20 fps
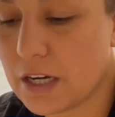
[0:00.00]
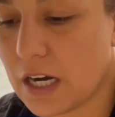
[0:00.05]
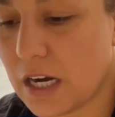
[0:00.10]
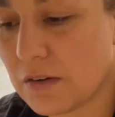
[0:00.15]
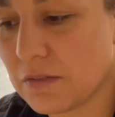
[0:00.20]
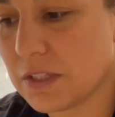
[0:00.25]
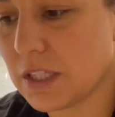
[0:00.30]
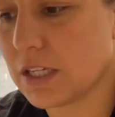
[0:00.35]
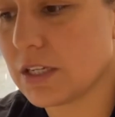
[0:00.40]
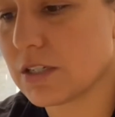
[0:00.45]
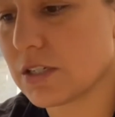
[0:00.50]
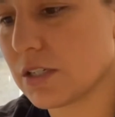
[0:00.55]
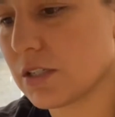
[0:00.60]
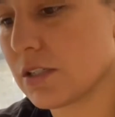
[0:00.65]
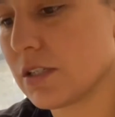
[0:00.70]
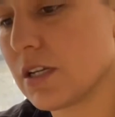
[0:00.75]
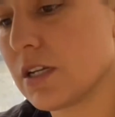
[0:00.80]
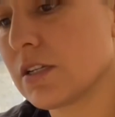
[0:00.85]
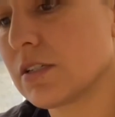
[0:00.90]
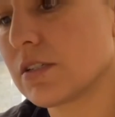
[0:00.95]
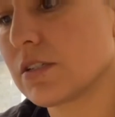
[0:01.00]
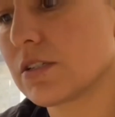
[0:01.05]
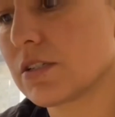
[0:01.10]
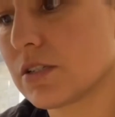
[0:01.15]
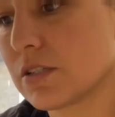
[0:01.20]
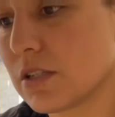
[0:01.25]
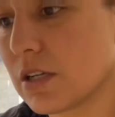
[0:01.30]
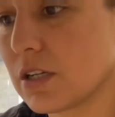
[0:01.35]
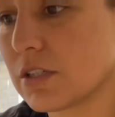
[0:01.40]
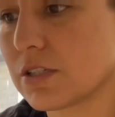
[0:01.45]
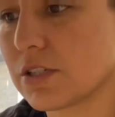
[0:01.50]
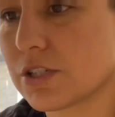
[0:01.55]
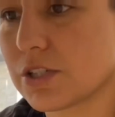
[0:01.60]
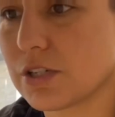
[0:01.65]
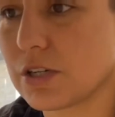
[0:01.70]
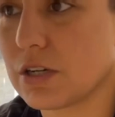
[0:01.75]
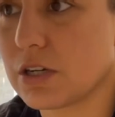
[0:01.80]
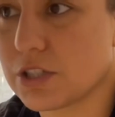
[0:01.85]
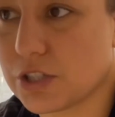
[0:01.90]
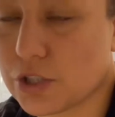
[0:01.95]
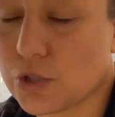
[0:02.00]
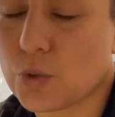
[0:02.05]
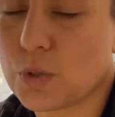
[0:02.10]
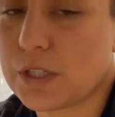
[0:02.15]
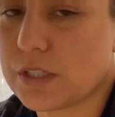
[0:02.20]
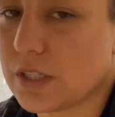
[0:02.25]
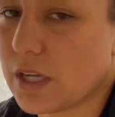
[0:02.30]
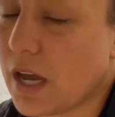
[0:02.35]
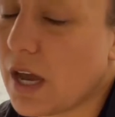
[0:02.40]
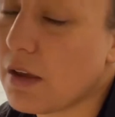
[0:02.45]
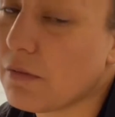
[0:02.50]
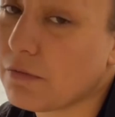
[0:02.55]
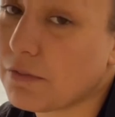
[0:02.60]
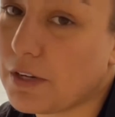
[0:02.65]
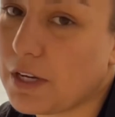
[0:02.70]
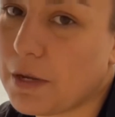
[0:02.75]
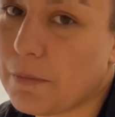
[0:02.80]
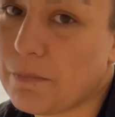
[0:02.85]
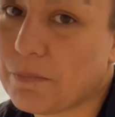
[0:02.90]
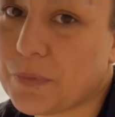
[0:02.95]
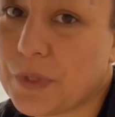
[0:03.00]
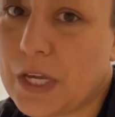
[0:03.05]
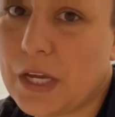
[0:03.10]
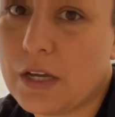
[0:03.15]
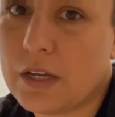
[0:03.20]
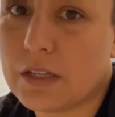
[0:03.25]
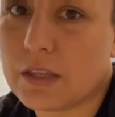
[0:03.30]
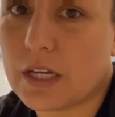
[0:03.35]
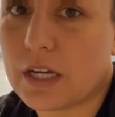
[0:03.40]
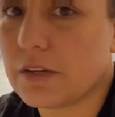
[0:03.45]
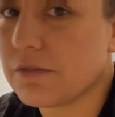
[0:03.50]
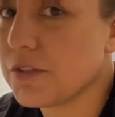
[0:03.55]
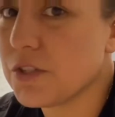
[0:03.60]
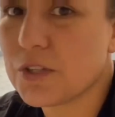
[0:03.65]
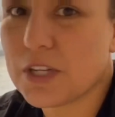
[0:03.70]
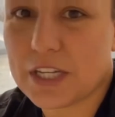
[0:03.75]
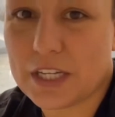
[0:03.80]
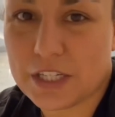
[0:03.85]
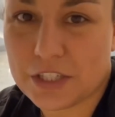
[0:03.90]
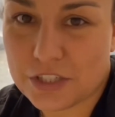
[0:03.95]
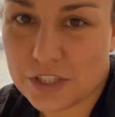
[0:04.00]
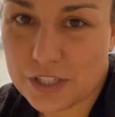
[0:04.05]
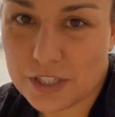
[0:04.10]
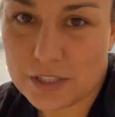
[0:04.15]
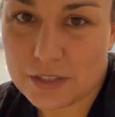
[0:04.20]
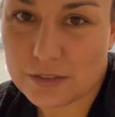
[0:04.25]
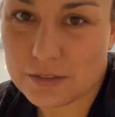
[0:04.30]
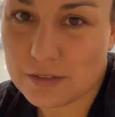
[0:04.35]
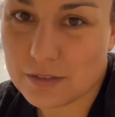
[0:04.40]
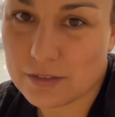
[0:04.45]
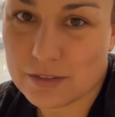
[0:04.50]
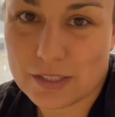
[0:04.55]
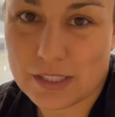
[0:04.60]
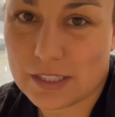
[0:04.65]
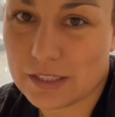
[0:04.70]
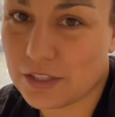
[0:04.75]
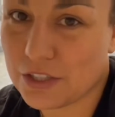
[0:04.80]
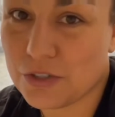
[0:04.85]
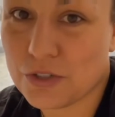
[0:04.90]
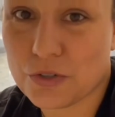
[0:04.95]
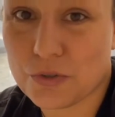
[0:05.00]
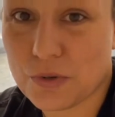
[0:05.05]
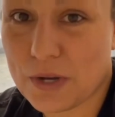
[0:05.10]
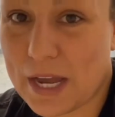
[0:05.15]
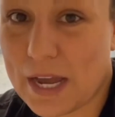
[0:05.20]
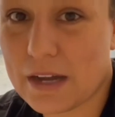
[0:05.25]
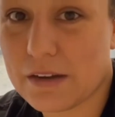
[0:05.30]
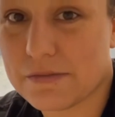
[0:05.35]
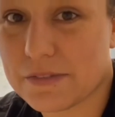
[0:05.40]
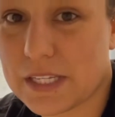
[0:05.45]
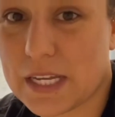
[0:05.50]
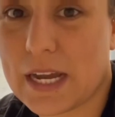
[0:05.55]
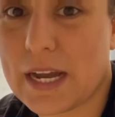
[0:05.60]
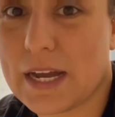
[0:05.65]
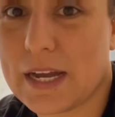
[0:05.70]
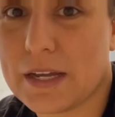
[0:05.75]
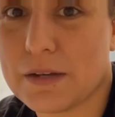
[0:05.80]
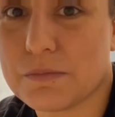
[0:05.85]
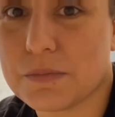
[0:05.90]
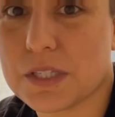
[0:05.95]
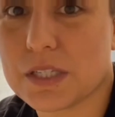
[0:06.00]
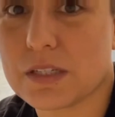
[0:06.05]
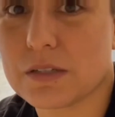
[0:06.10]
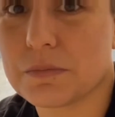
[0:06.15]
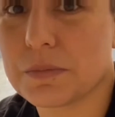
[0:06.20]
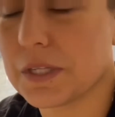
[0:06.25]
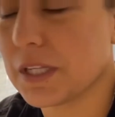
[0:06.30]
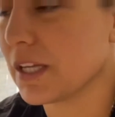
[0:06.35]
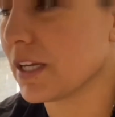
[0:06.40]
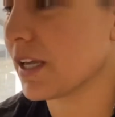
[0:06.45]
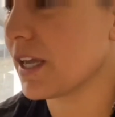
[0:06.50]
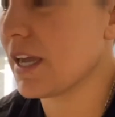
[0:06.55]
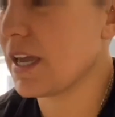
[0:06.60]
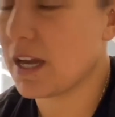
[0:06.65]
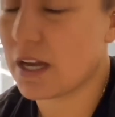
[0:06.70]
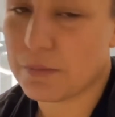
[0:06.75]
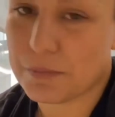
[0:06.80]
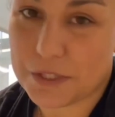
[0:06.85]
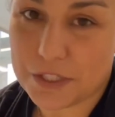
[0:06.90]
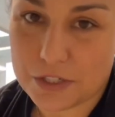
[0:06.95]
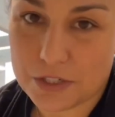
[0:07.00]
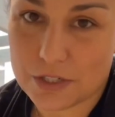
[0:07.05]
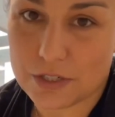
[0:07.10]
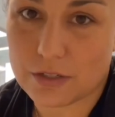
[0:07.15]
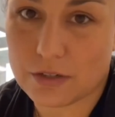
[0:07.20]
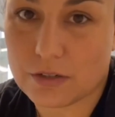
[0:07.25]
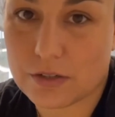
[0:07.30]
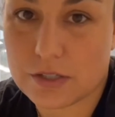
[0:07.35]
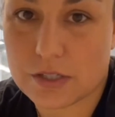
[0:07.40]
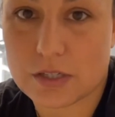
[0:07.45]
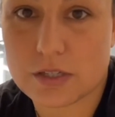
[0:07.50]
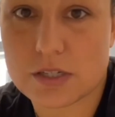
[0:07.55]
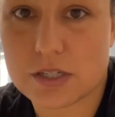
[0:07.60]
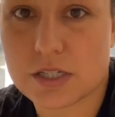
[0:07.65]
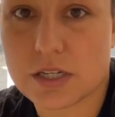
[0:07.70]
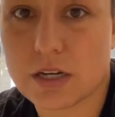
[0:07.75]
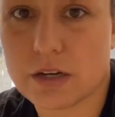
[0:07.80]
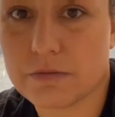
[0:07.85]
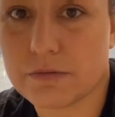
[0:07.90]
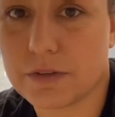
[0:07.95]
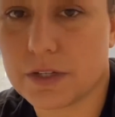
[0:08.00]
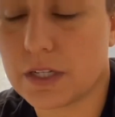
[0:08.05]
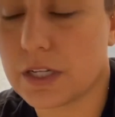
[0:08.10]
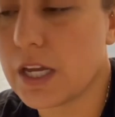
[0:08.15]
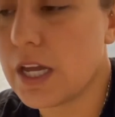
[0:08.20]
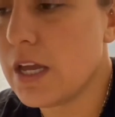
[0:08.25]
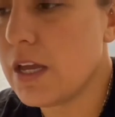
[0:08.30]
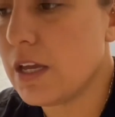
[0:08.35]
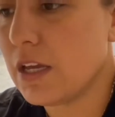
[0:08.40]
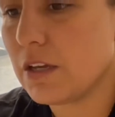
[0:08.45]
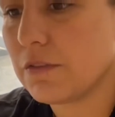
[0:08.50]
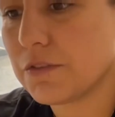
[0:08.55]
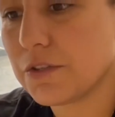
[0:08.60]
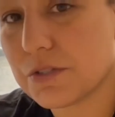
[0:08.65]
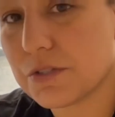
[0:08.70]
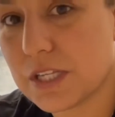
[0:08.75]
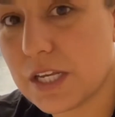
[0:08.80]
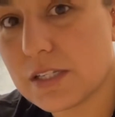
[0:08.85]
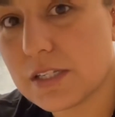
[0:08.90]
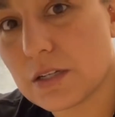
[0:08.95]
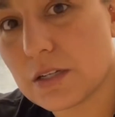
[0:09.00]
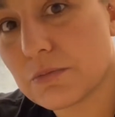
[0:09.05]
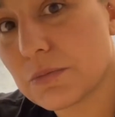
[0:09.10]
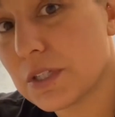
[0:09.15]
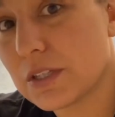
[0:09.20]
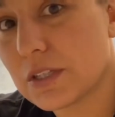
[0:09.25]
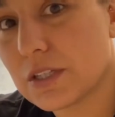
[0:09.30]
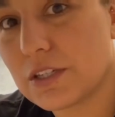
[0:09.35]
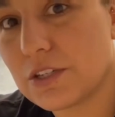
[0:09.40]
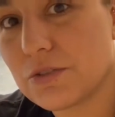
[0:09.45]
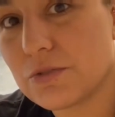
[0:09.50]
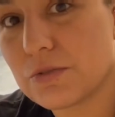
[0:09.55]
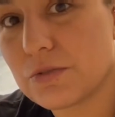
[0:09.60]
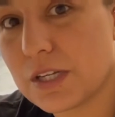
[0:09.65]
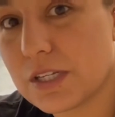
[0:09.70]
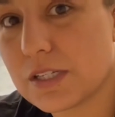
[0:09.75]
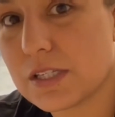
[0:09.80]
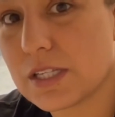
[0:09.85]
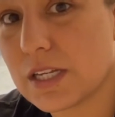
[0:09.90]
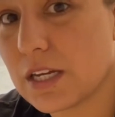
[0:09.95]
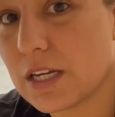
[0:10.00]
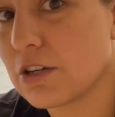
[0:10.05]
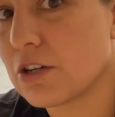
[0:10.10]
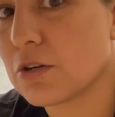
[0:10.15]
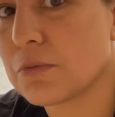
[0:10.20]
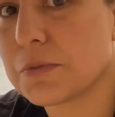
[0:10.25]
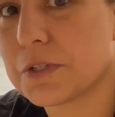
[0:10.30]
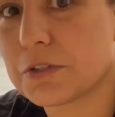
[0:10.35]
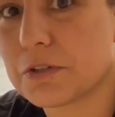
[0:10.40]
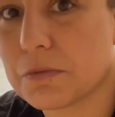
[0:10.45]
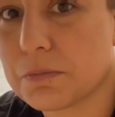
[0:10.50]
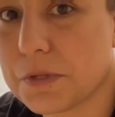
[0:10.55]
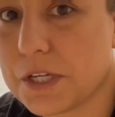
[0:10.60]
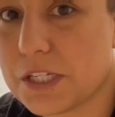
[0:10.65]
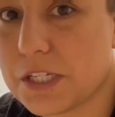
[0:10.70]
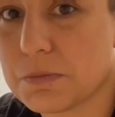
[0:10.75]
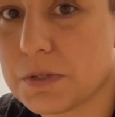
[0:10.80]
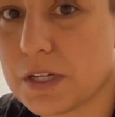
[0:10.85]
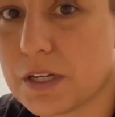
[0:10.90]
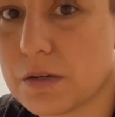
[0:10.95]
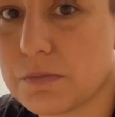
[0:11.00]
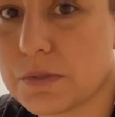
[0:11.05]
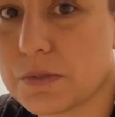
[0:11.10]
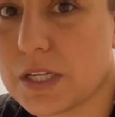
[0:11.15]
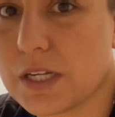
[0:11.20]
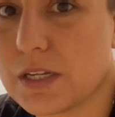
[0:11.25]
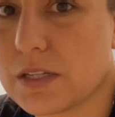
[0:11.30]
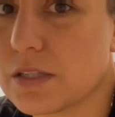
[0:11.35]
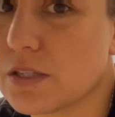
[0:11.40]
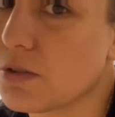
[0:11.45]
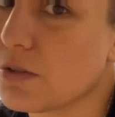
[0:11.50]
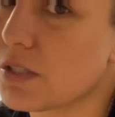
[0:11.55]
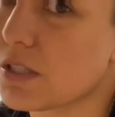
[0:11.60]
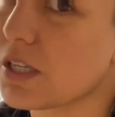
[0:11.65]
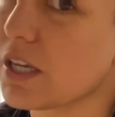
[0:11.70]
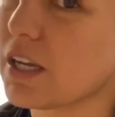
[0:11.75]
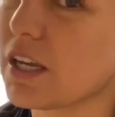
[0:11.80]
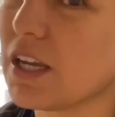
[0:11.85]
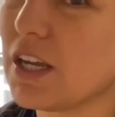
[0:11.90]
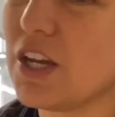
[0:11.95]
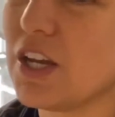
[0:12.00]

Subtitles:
everything is in such a short time frame that if you get injured, like, you don't have time to be like, hey, I'm injured and all this other stuff. And if you say something, then you get sent home and a replacement comes in. So it's like,